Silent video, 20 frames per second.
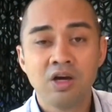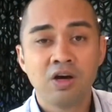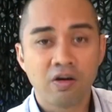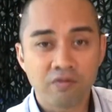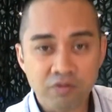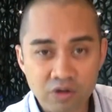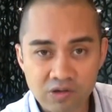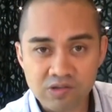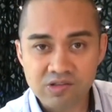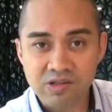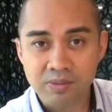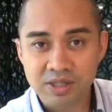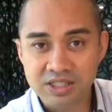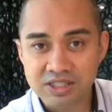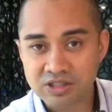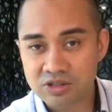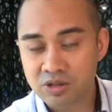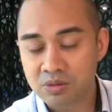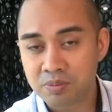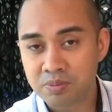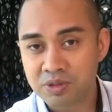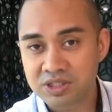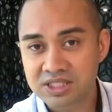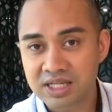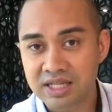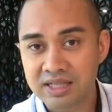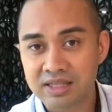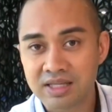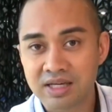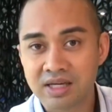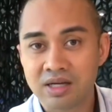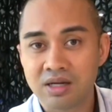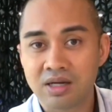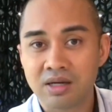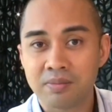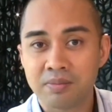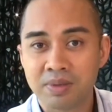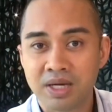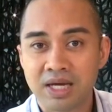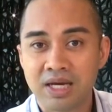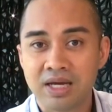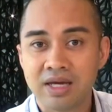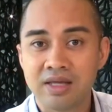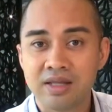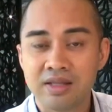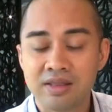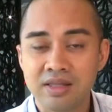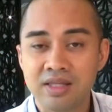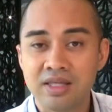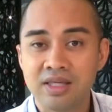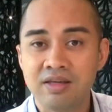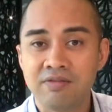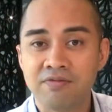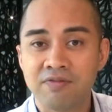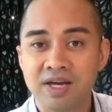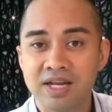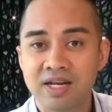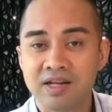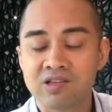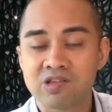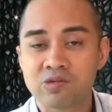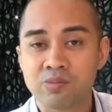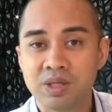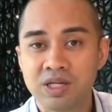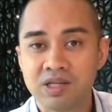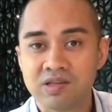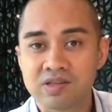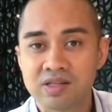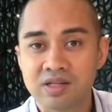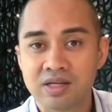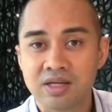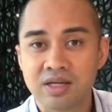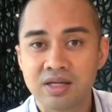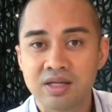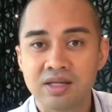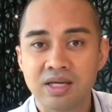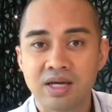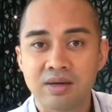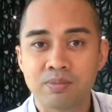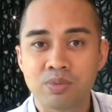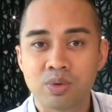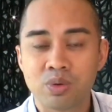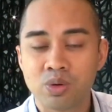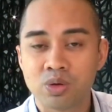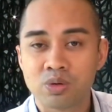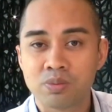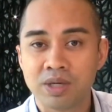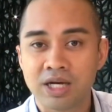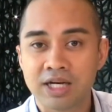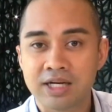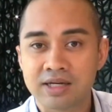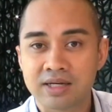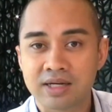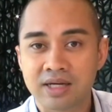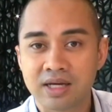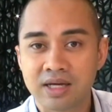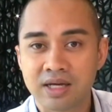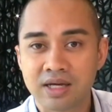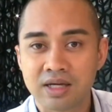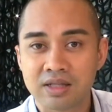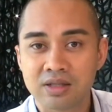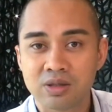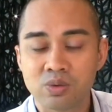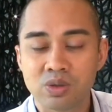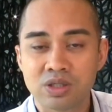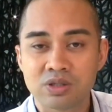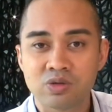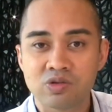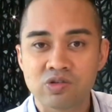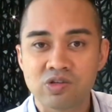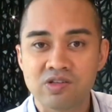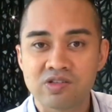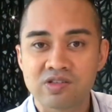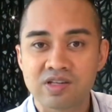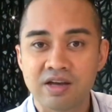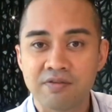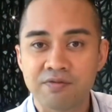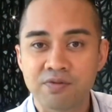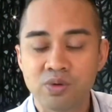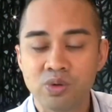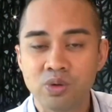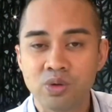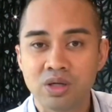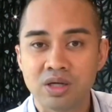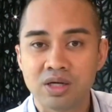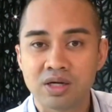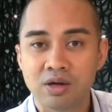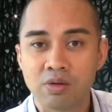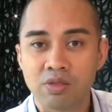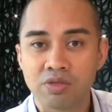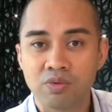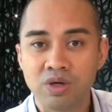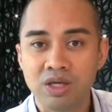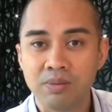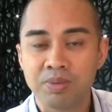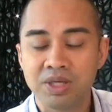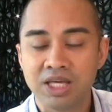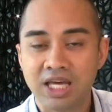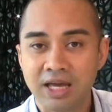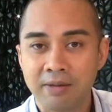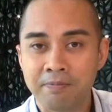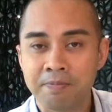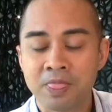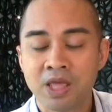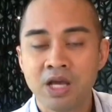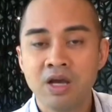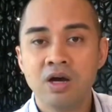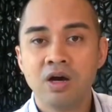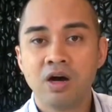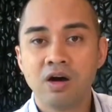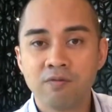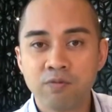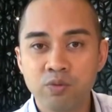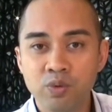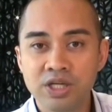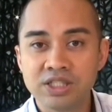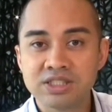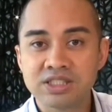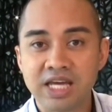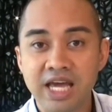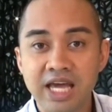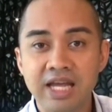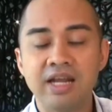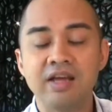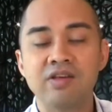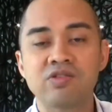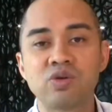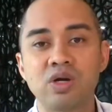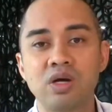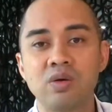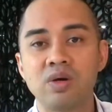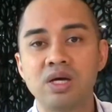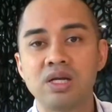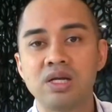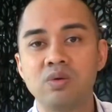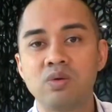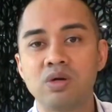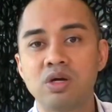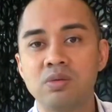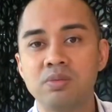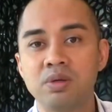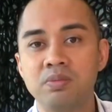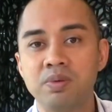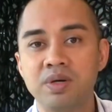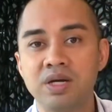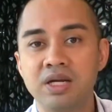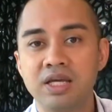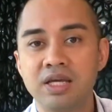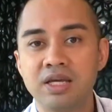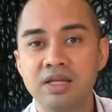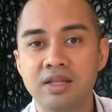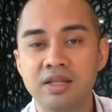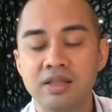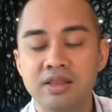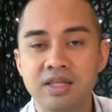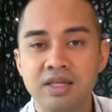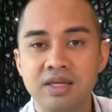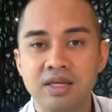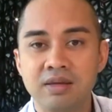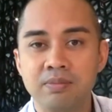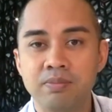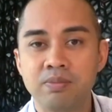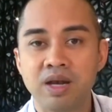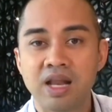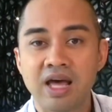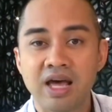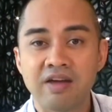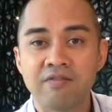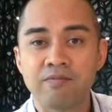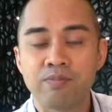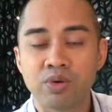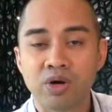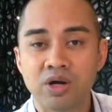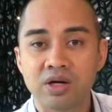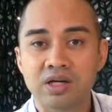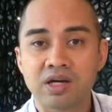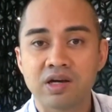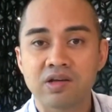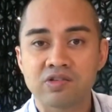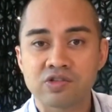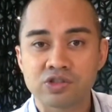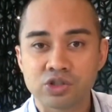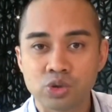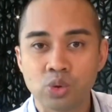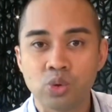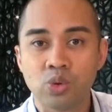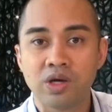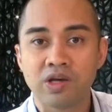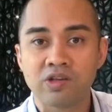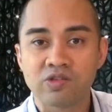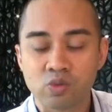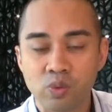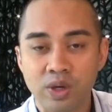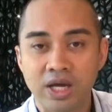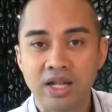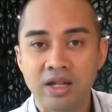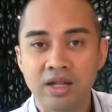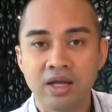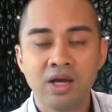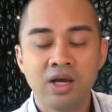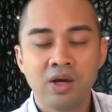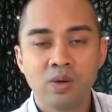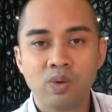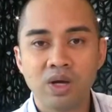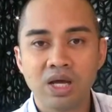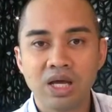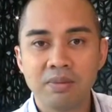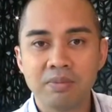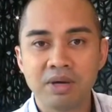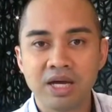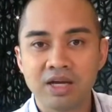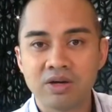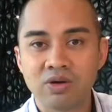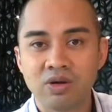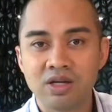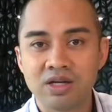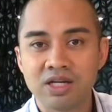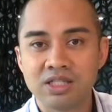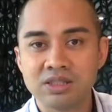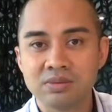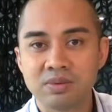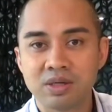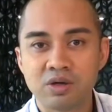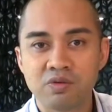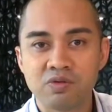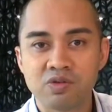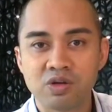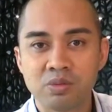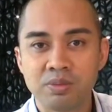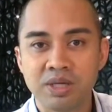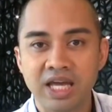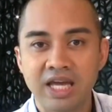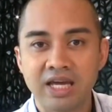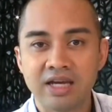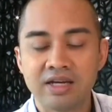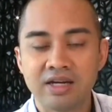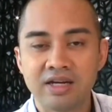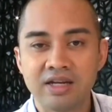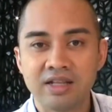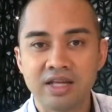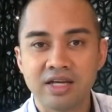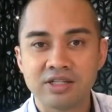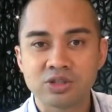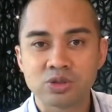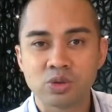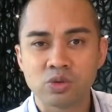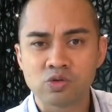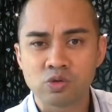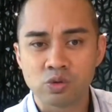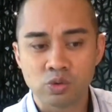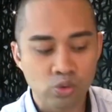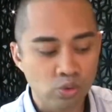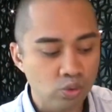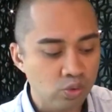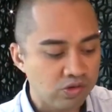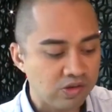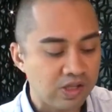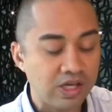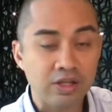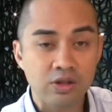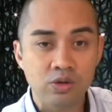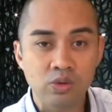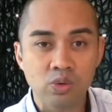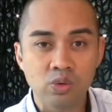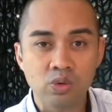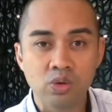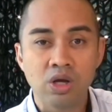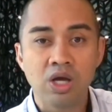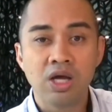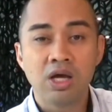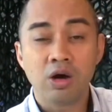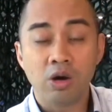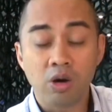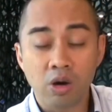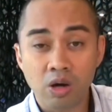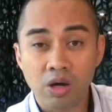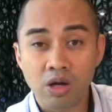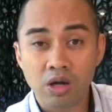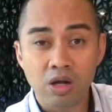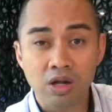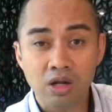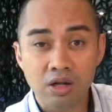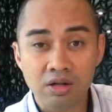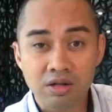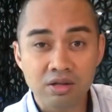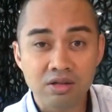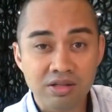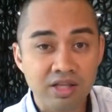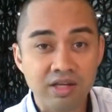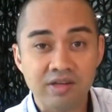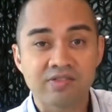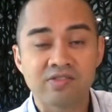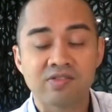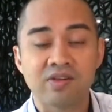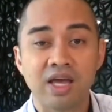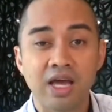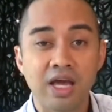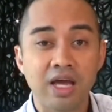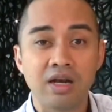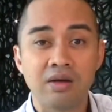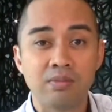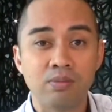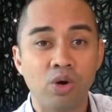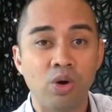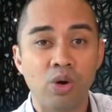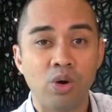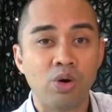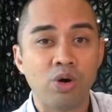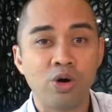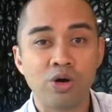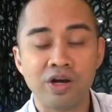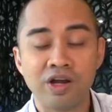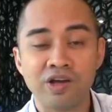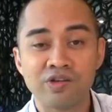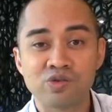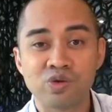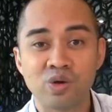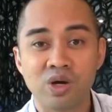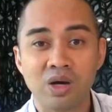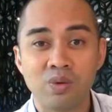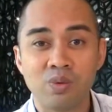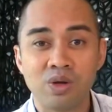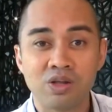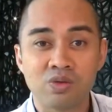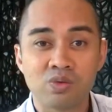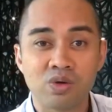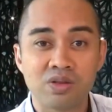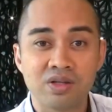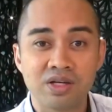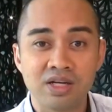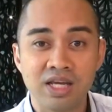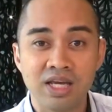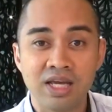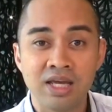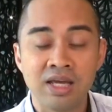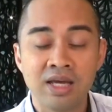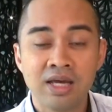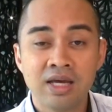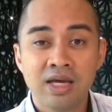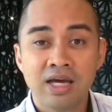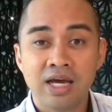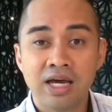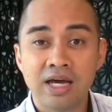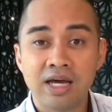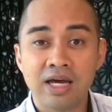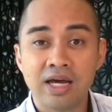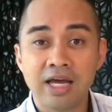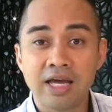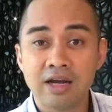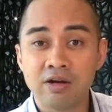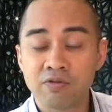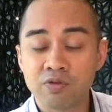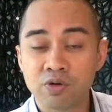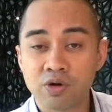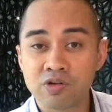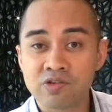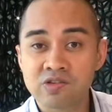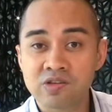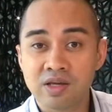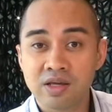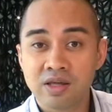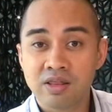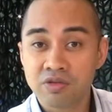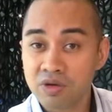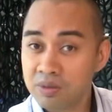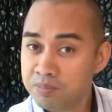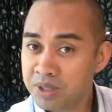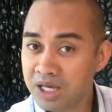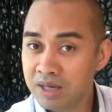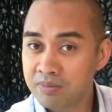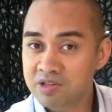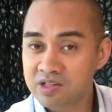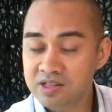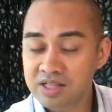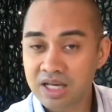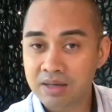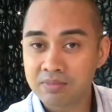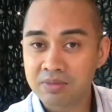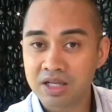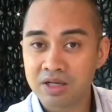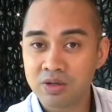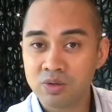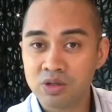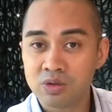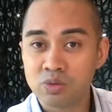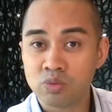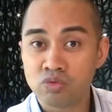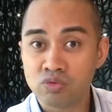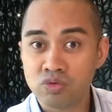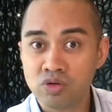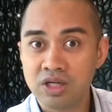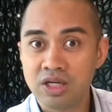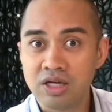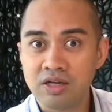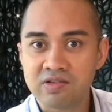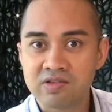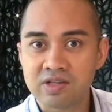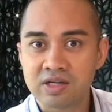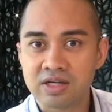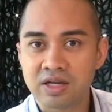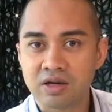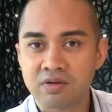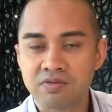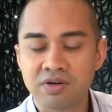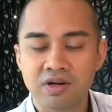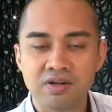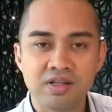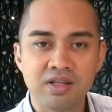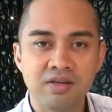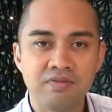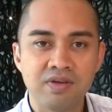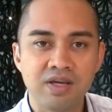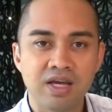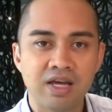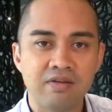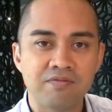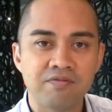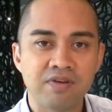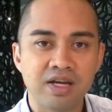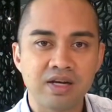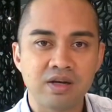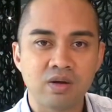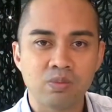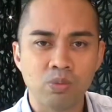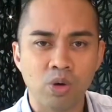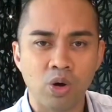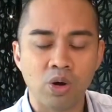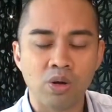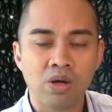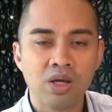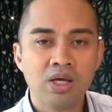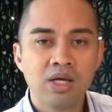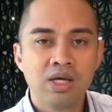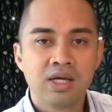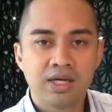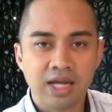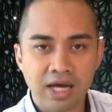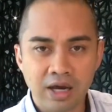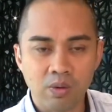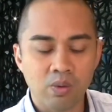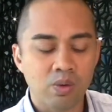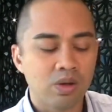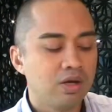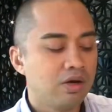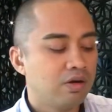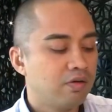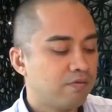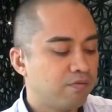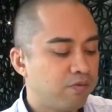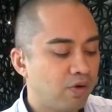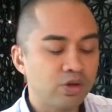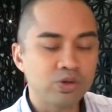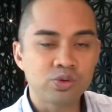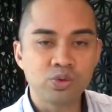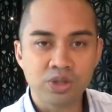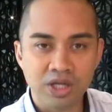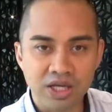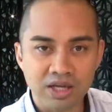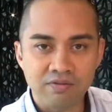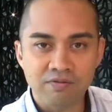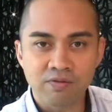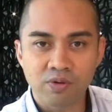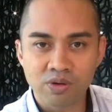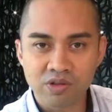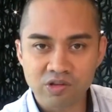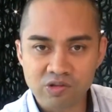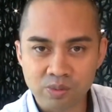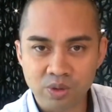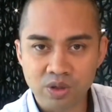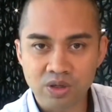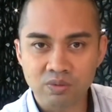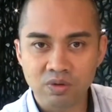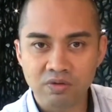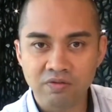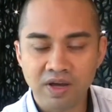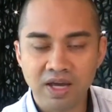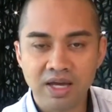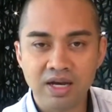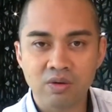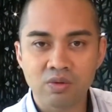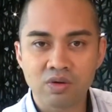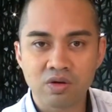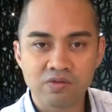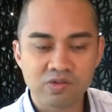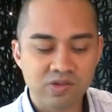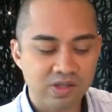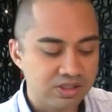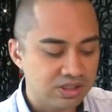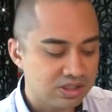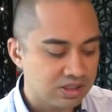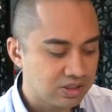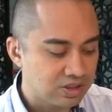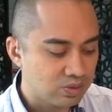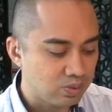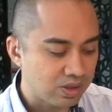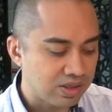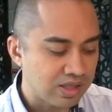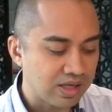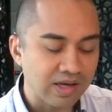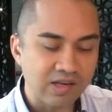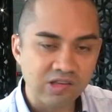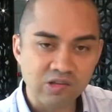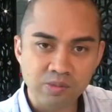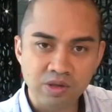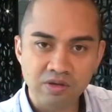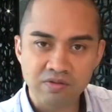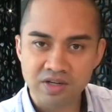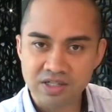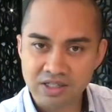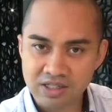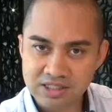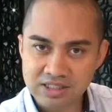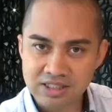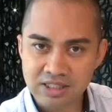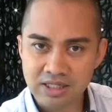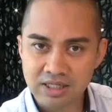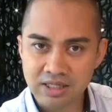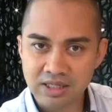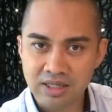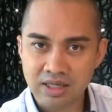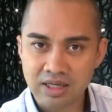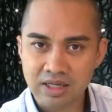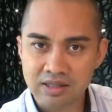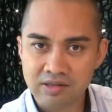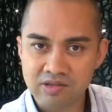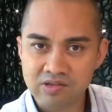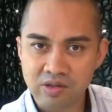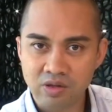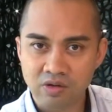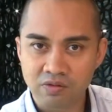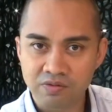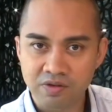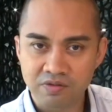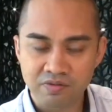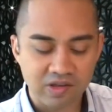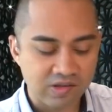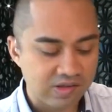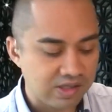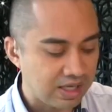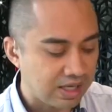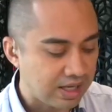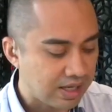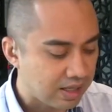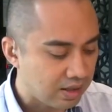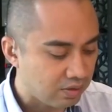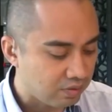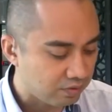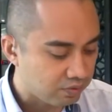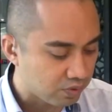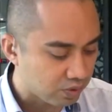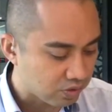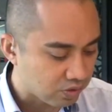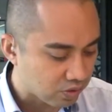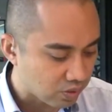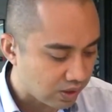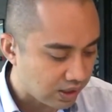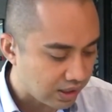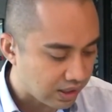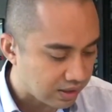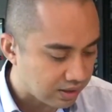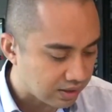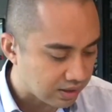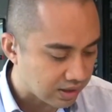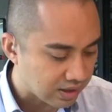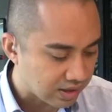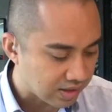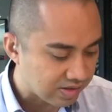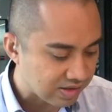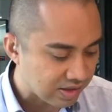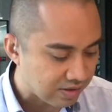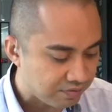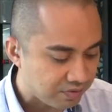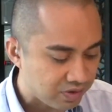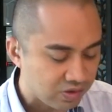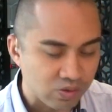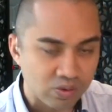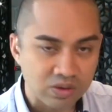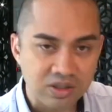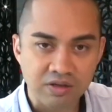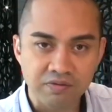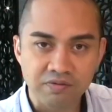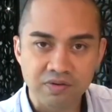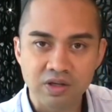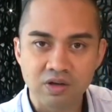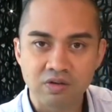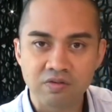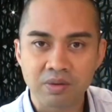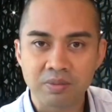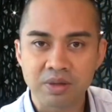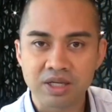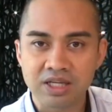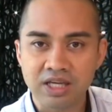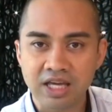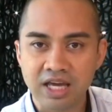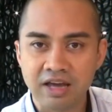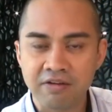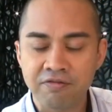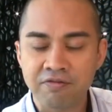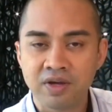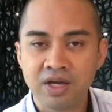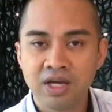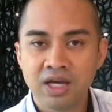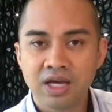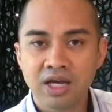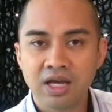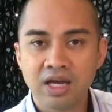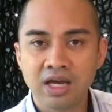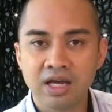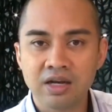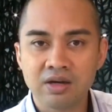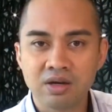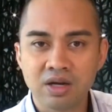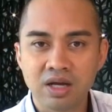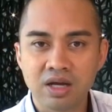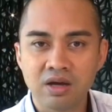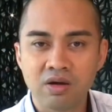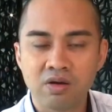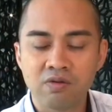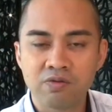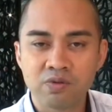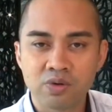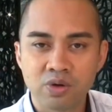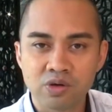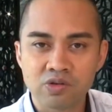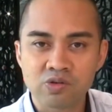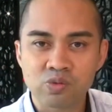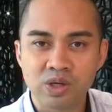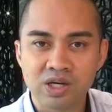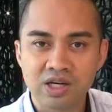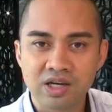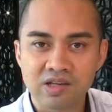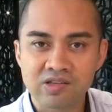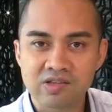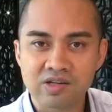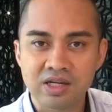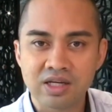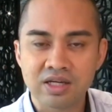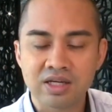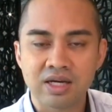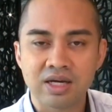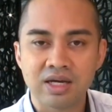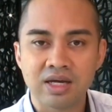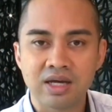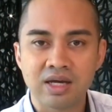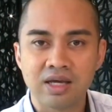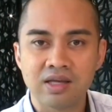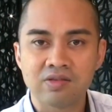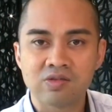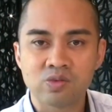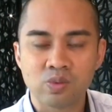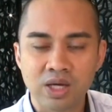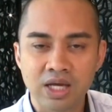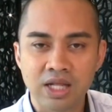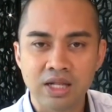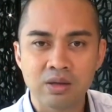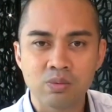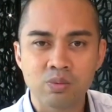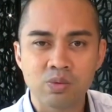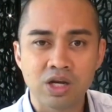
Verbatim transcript: Of course, the budget is going to be presented by the Finance Minister, Yang Berhormat Tengku Datuk Sri Zafrul, around 3 p.m., of which at at Astro Awani, we're going to be bringing the live broadcast show as well, where my colleague Najib Aruf is going to be anchoring that show. So do stay tuned. All this and more on Astro Awani throughout the day. Uh, and of course, 3 p.m. is the time that you need to really sit down in front of TV and find out more. Now, for today, for this morning, we've had our conversations with Azmi very recently, uh, the CEO of InvestKL. We've also had uh, Zafri Zulkifli of MIDF, and uh, of course, Wan Dazrik uh, as well.